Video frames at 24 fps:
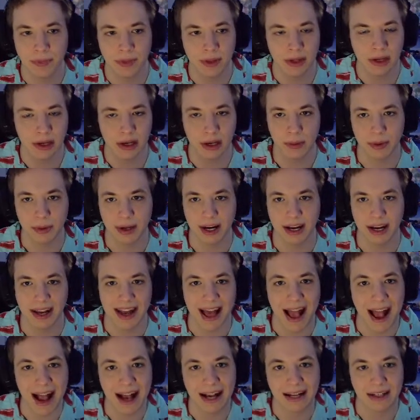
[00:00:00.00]
Uh, we got an
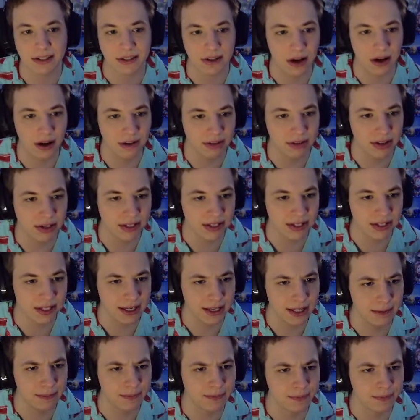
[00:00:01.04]
axe, obviously.